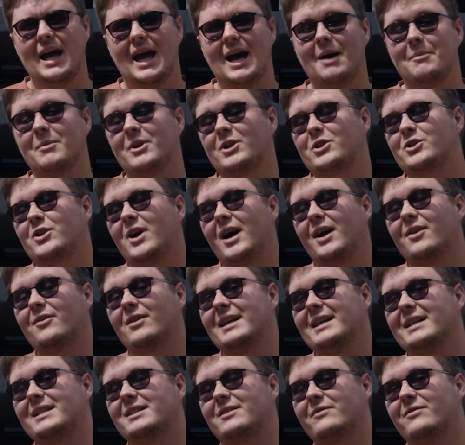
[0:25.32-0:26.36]
I'm going to try and
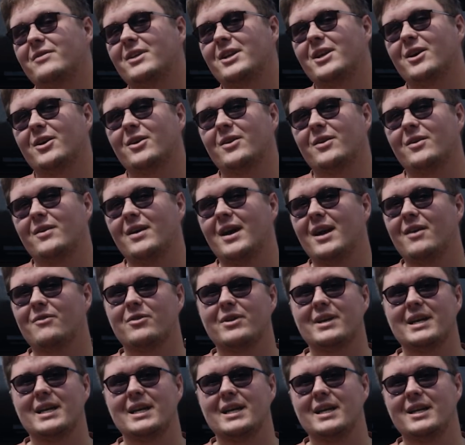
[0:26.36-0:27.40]
release a video
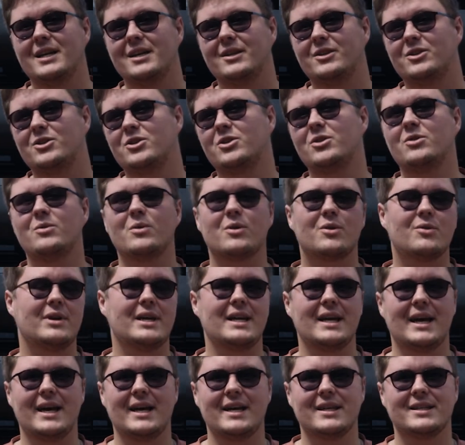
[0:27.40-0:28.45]
every 2 or 3
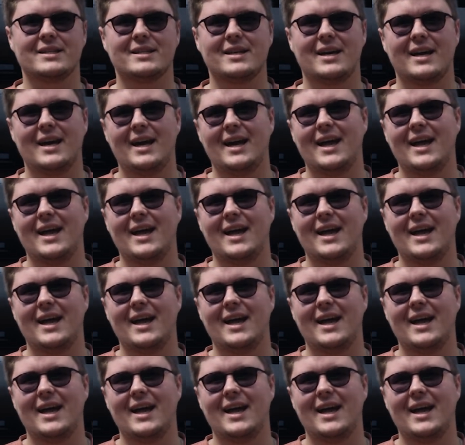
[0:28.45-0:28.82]
days